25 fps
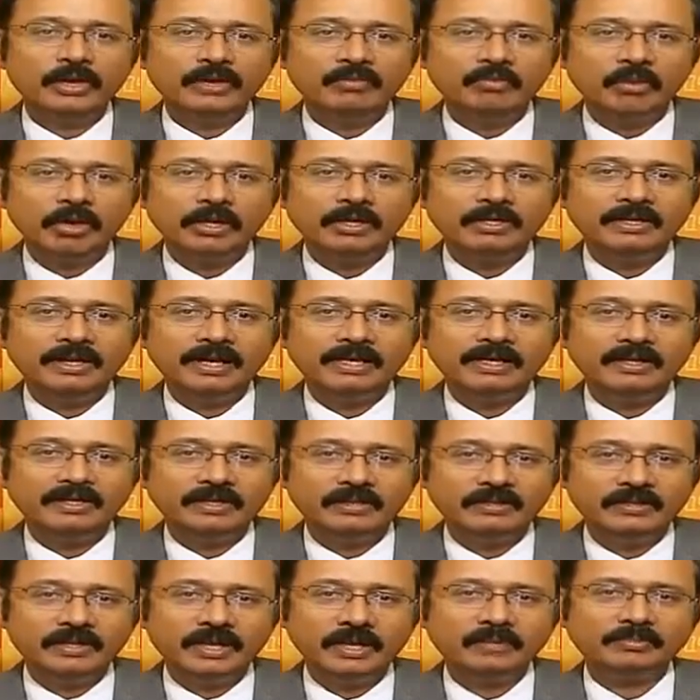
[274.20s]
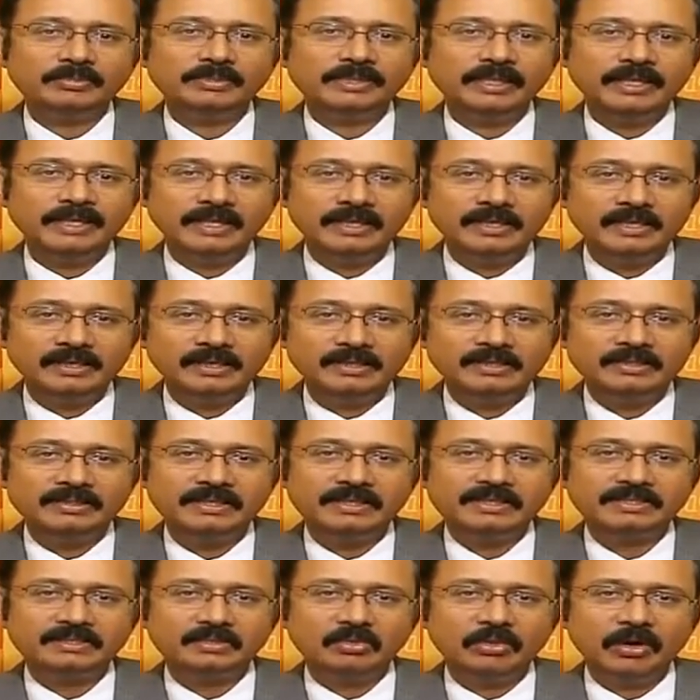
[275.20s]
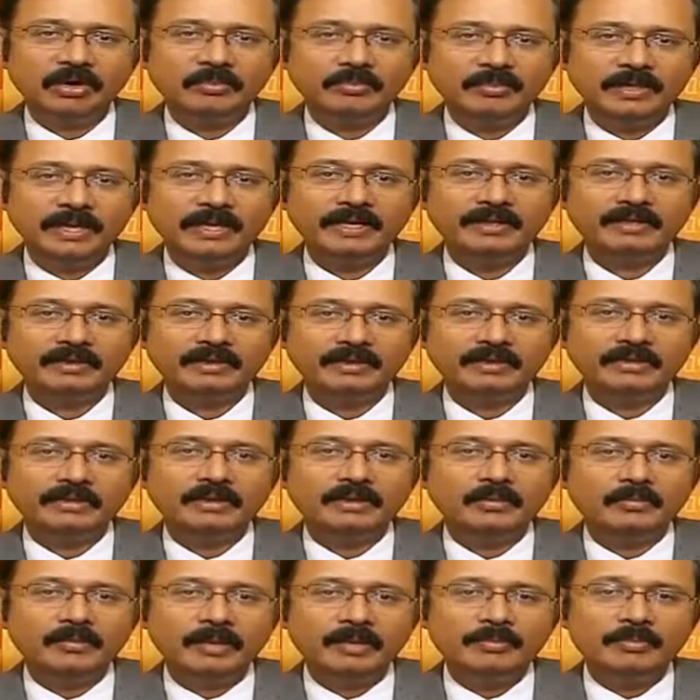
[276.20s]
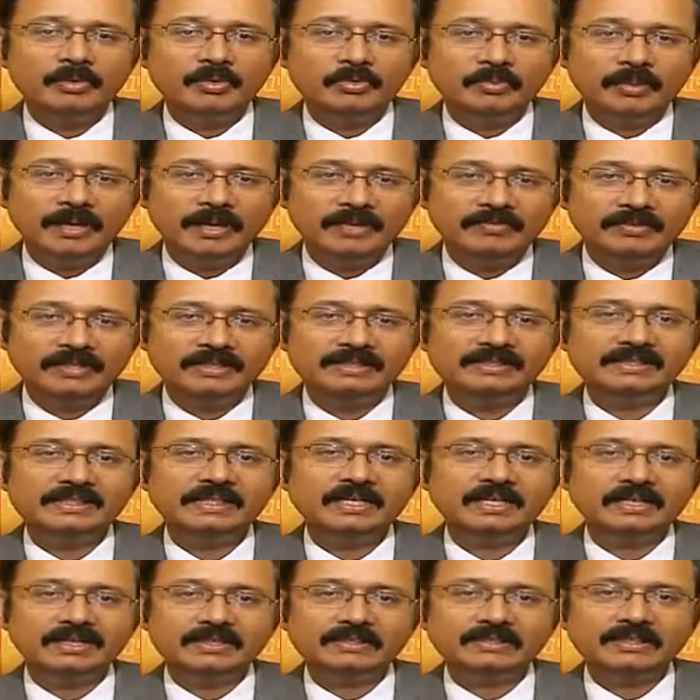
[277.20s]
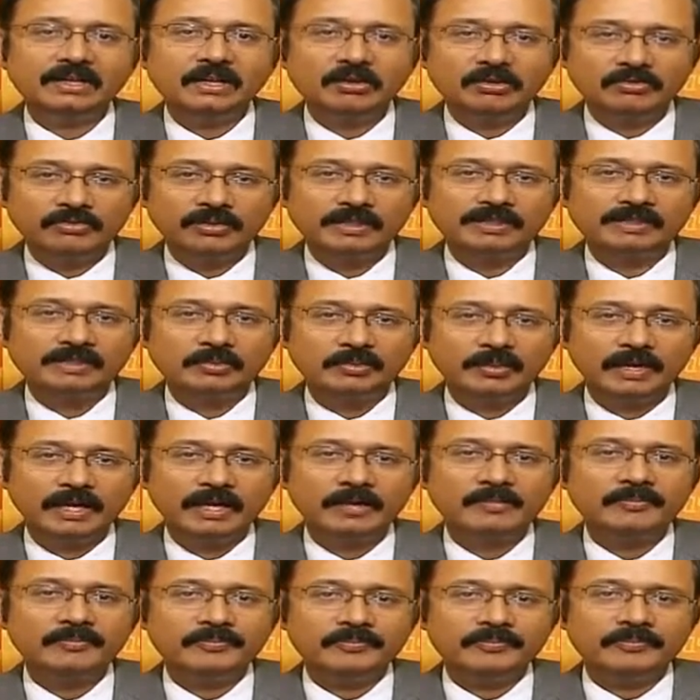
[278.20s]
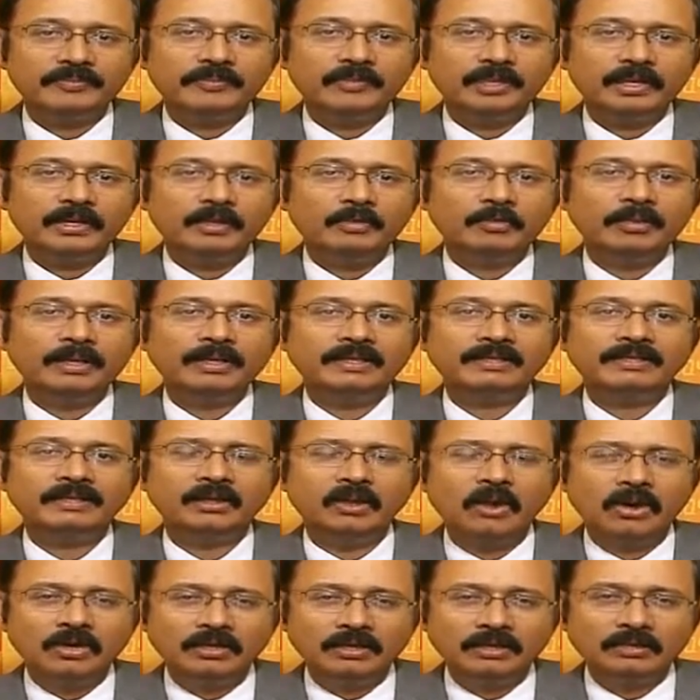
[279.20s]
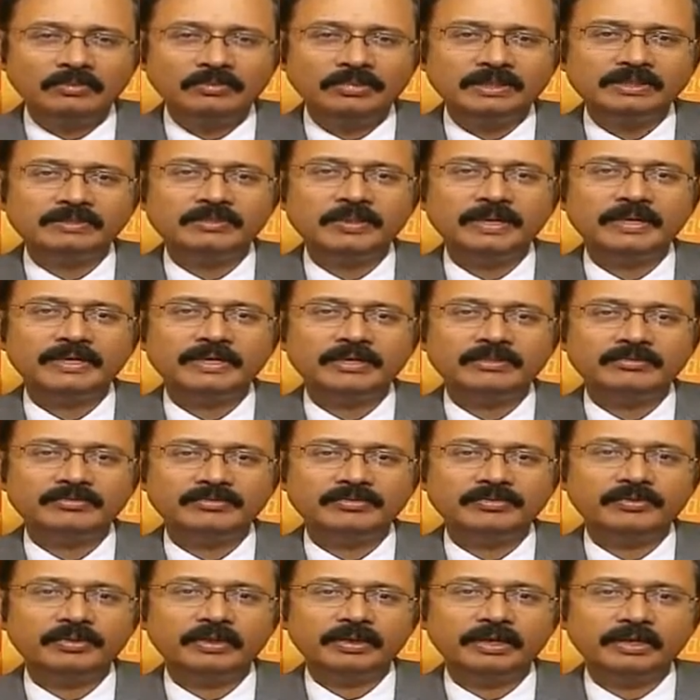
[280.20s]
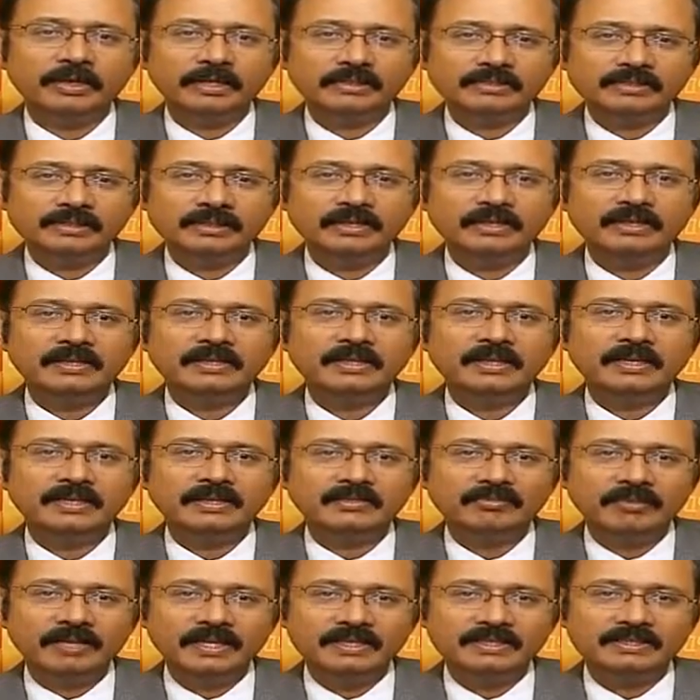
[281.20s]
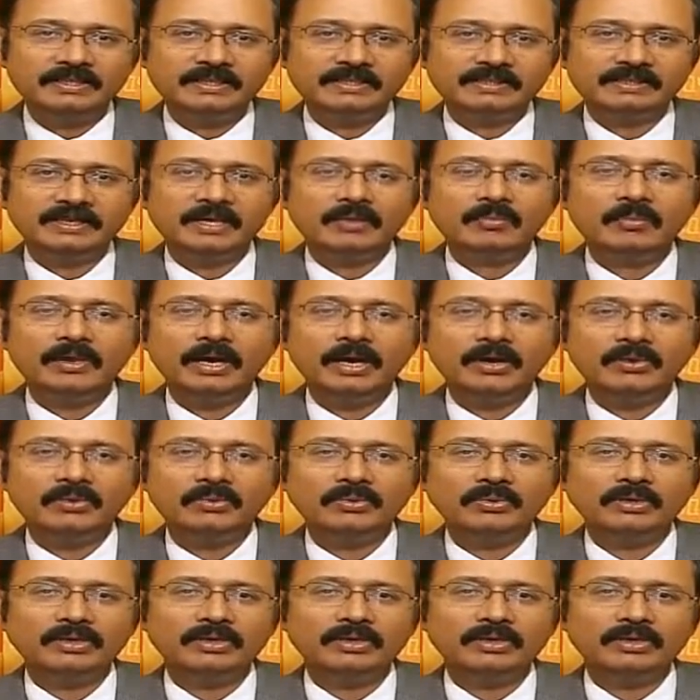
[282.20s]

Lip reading: volatility in the upside and interest rates go up, then maybe you may even see a discount for some time. But the long-term perspective, considering that inflation has come down,